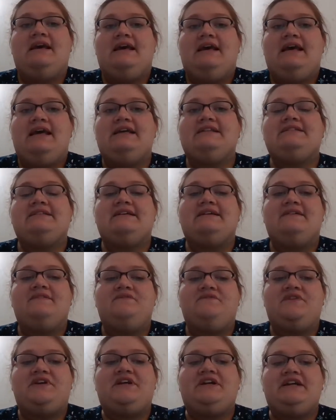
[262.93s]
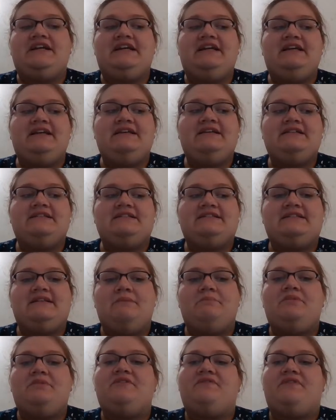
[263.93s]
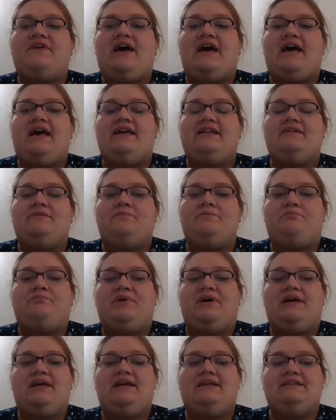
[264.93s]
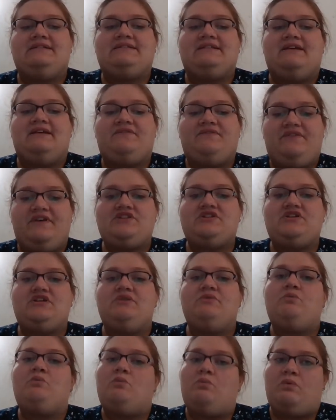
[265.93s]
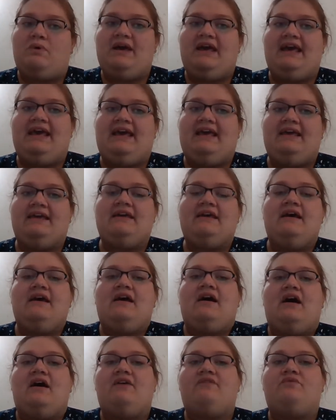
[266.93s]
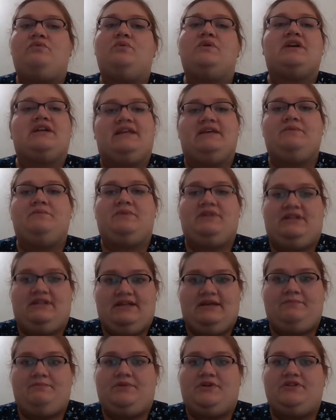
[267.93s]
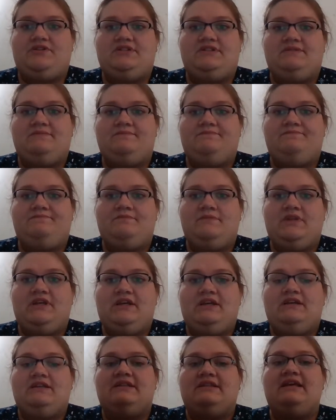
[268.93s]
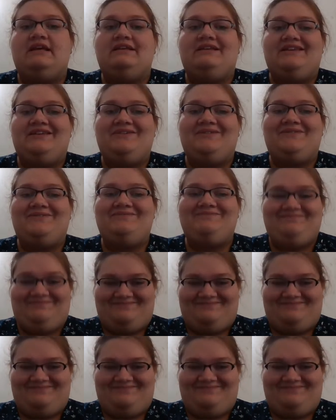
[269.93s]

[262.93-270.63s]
It's a very simplified but efficient way of working with numbers. Thank you.